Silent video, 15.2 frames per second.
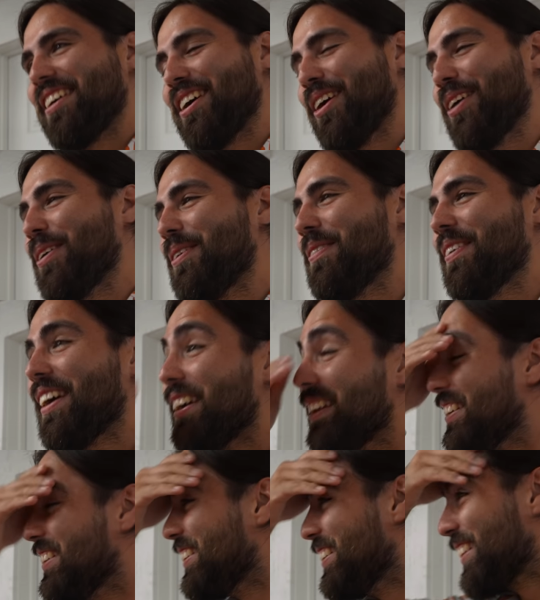oh
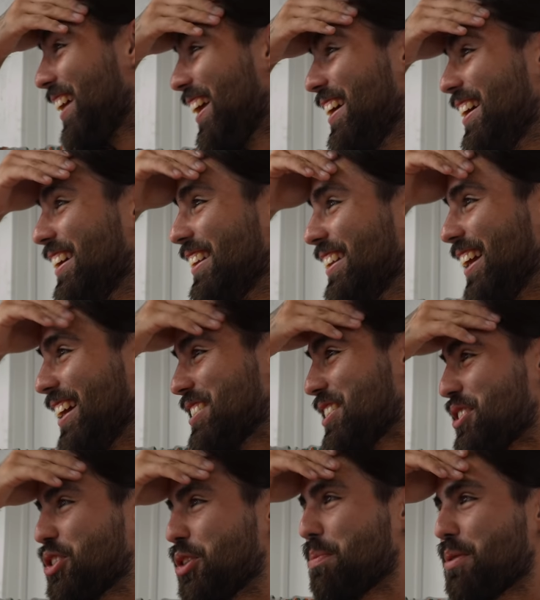man, that's
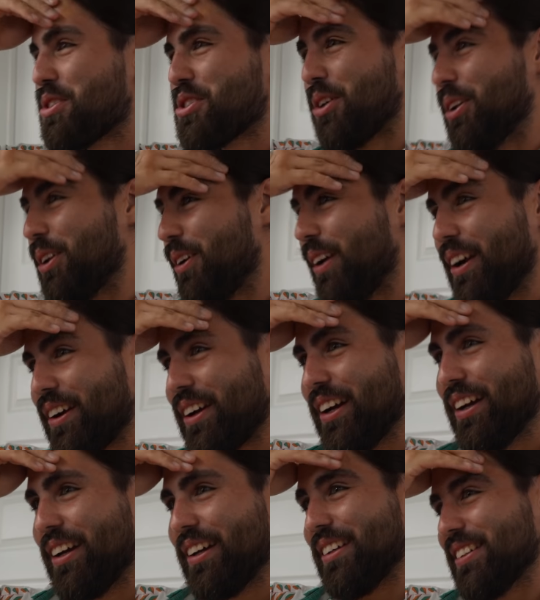a super cholo
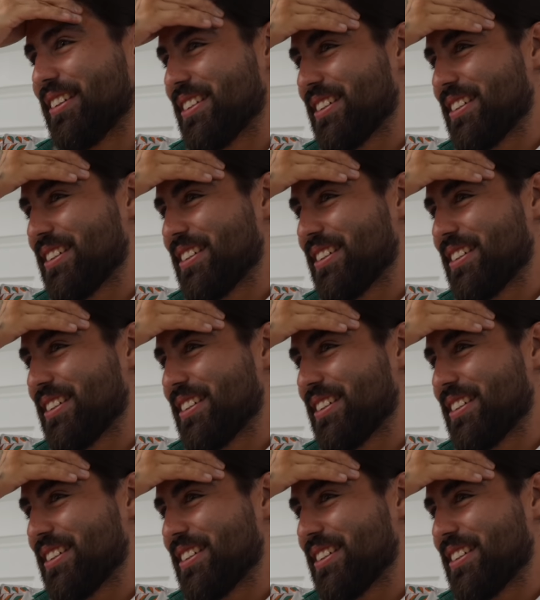haircut.